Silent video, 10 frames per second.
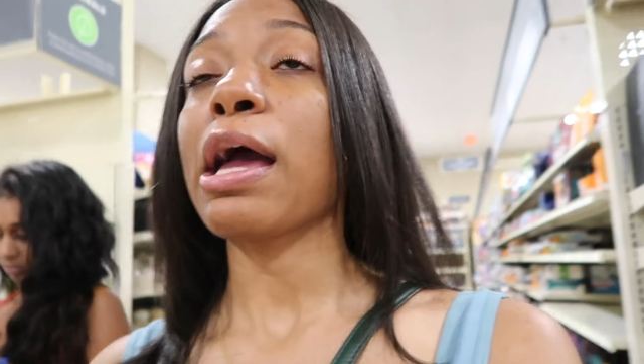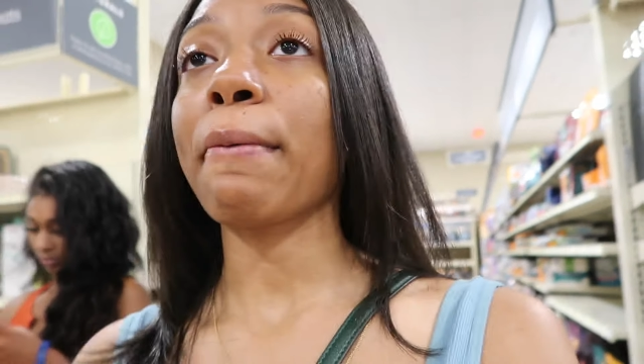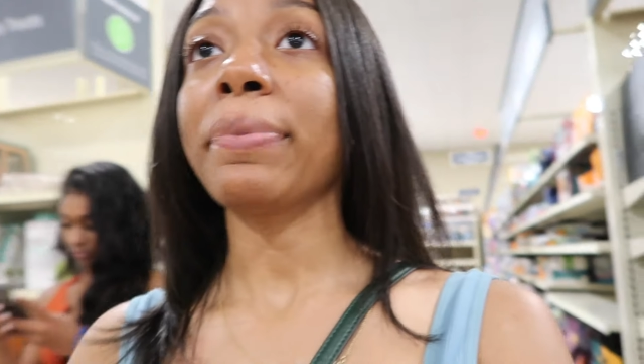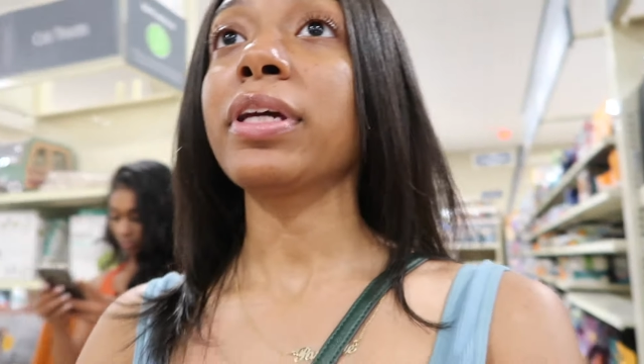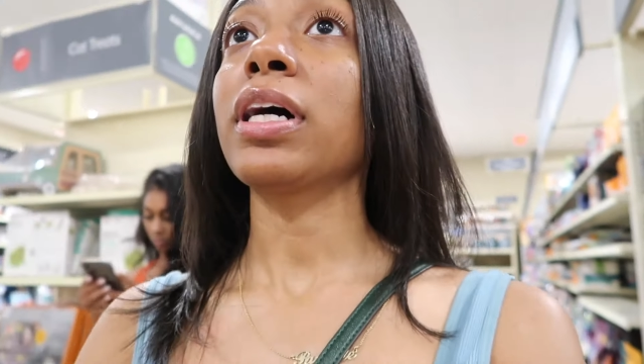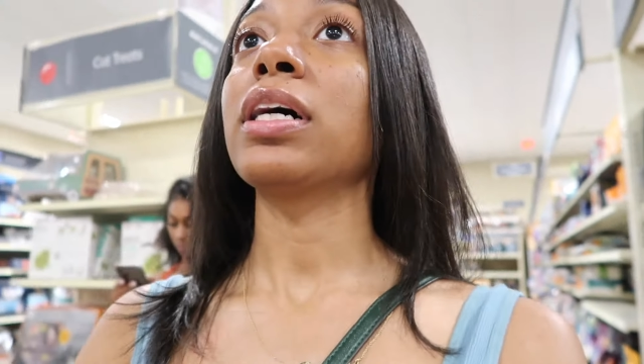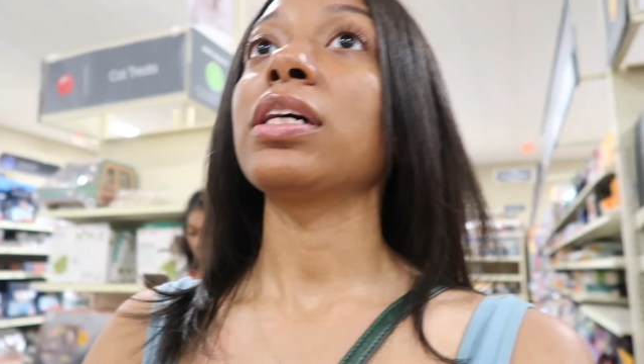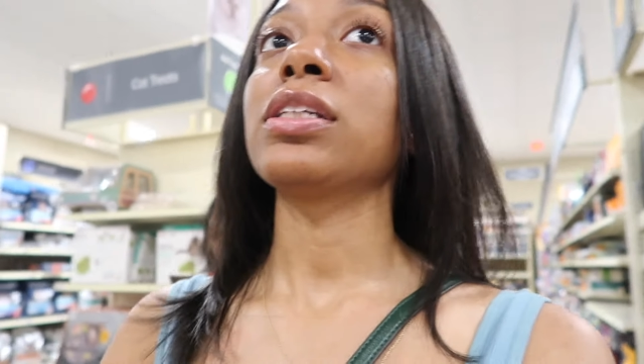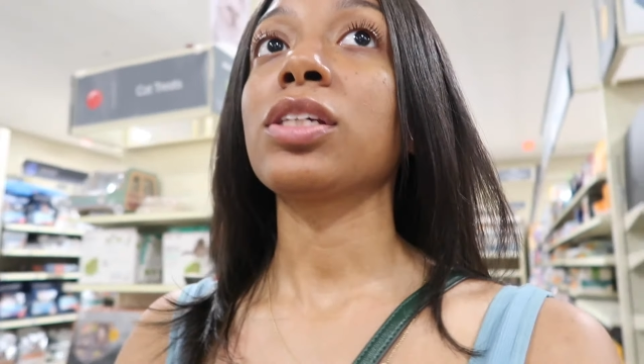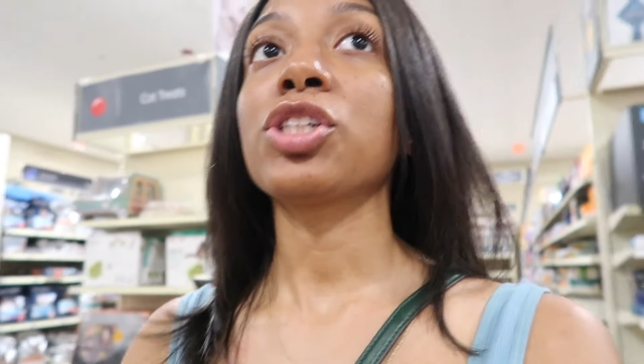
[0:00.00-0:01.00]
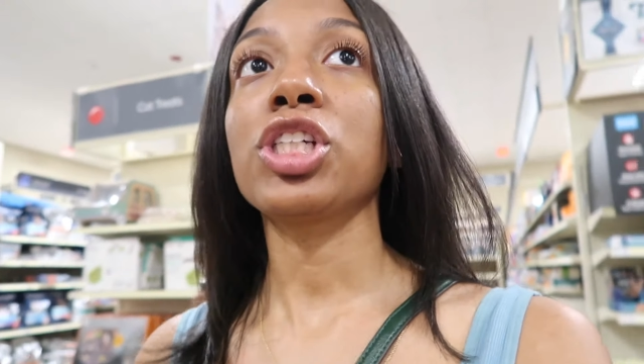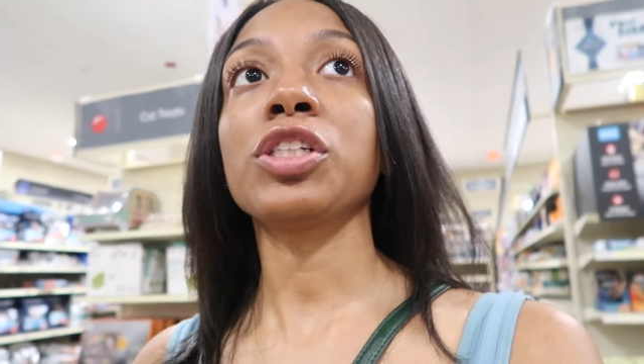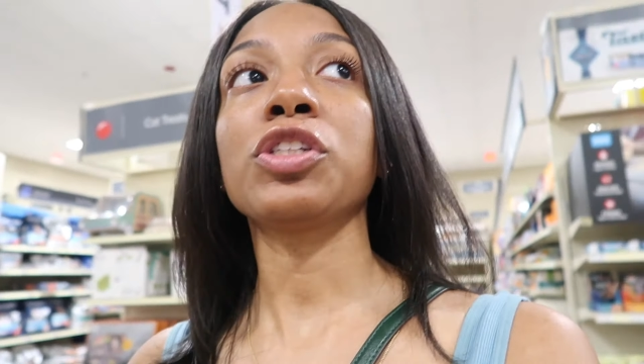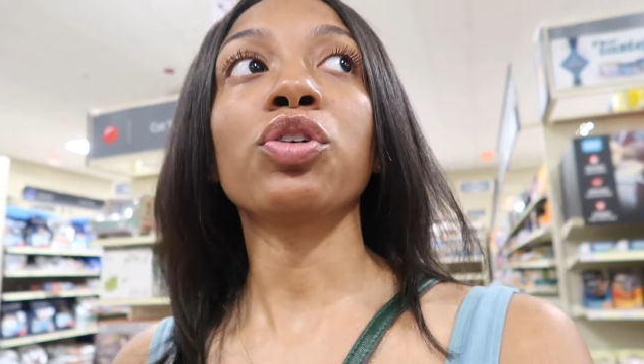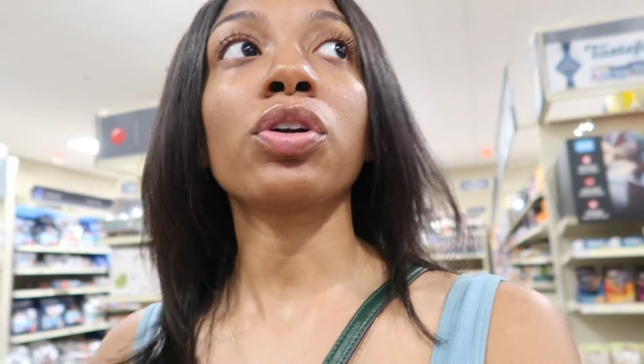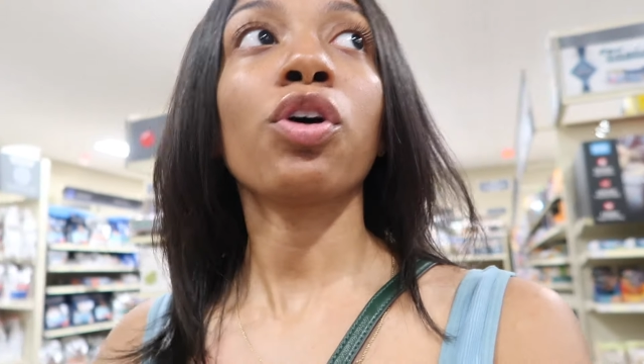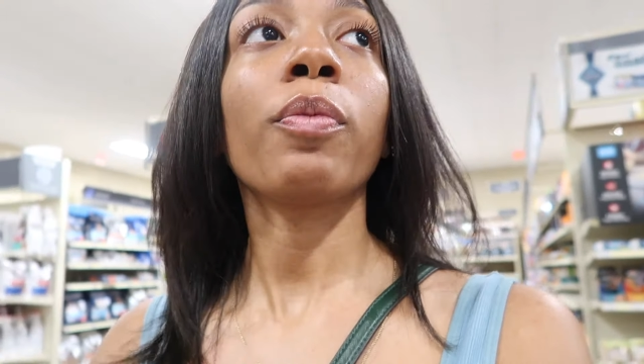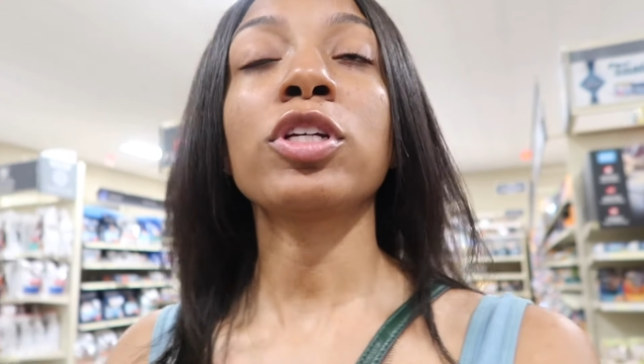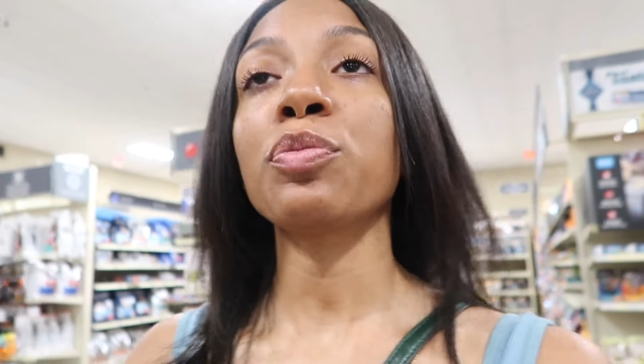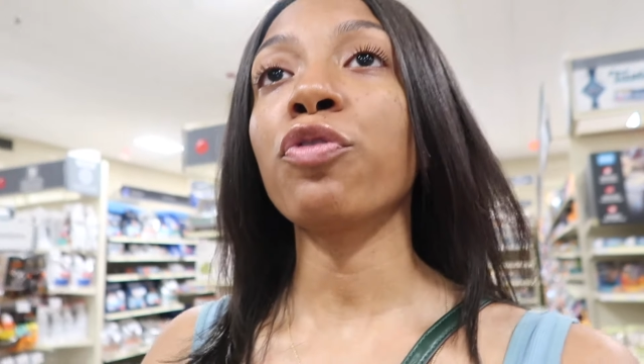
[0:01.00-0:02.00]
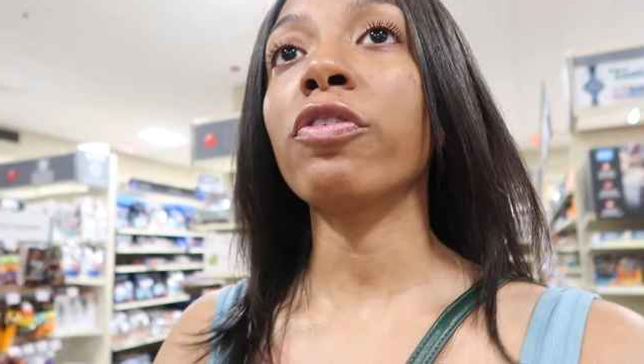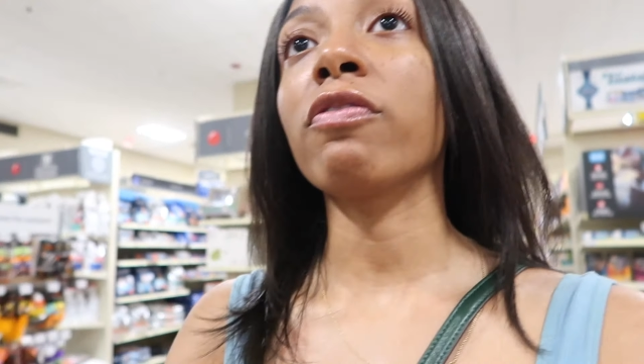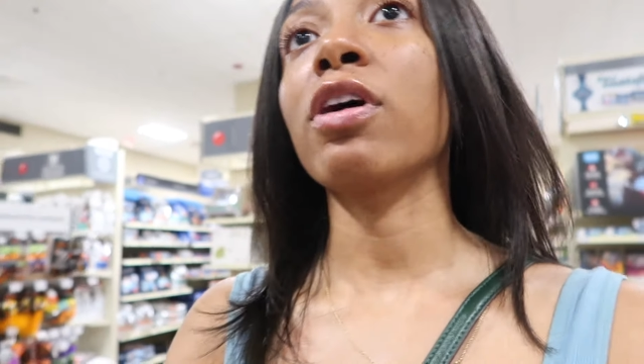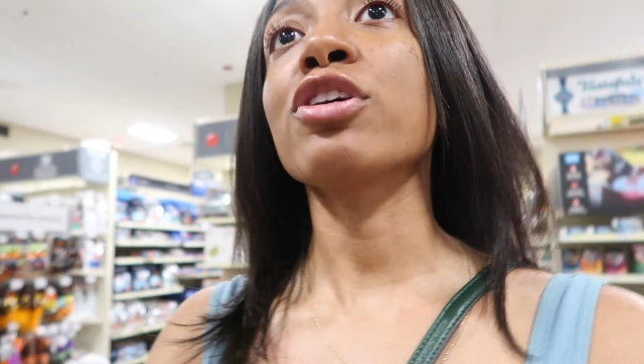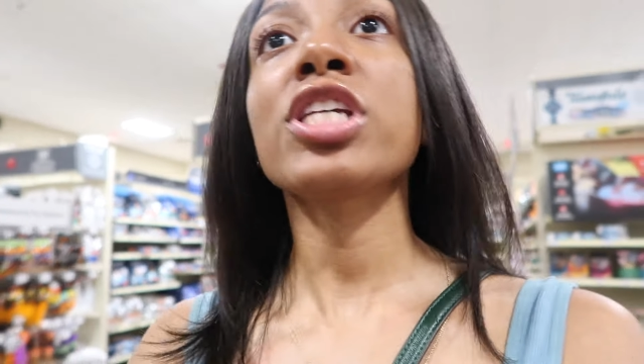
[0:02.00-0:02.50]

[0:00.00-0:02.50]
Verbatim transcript: and because she's doing a whole bunch of moving around.